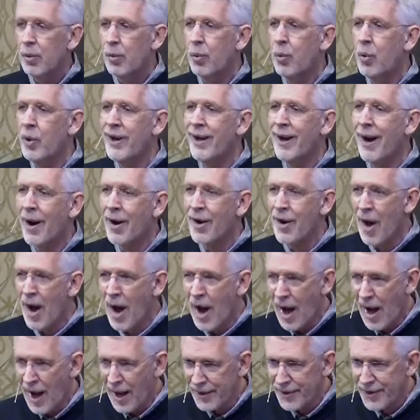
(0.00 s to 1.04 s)
We are
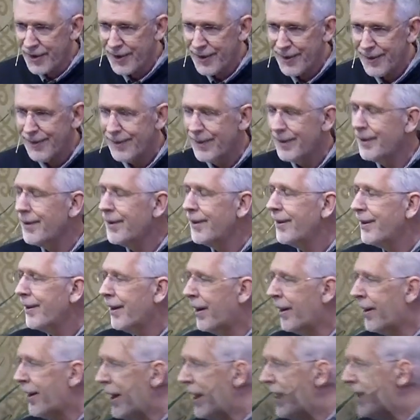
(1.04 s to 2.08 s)
not.
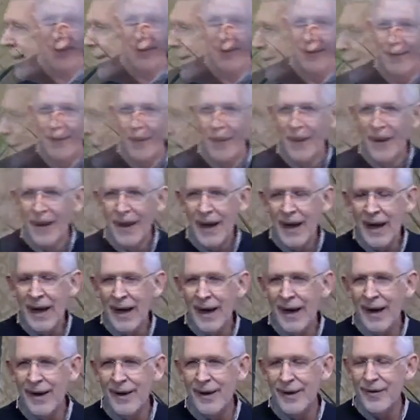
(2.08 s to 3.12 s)
All right?
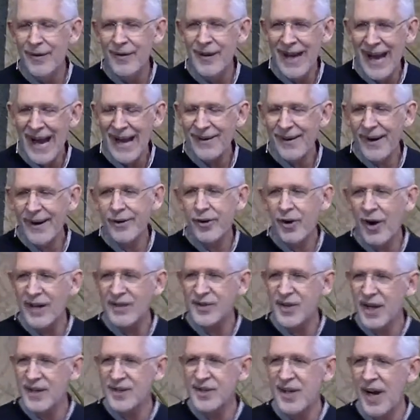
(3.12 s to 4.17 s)
Uh, the
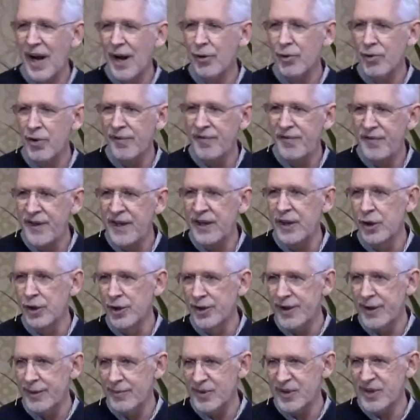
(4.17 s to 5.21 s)
Antichrist has not
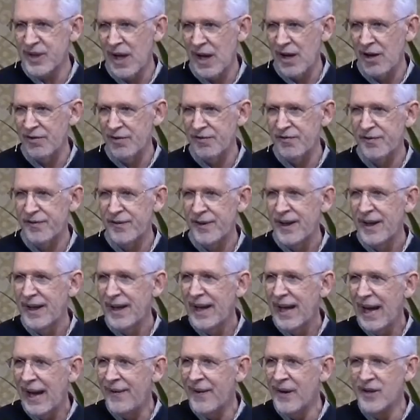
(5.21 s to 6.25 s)
revealed himself.
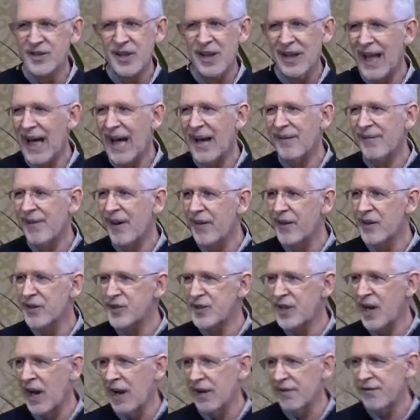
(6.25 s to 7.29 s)
And there's a lot of other
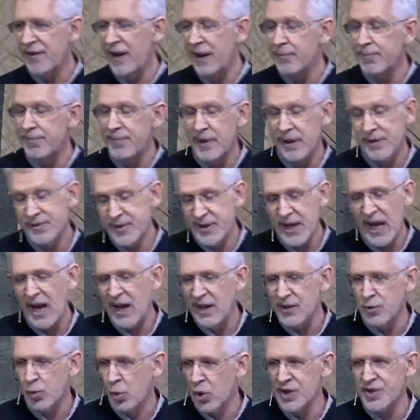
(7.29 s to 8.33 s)
stuff. And
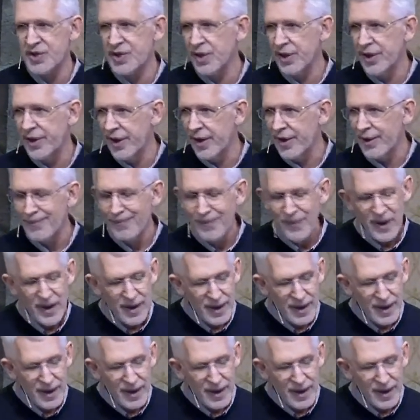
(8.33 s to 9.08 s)
besides, we're still here.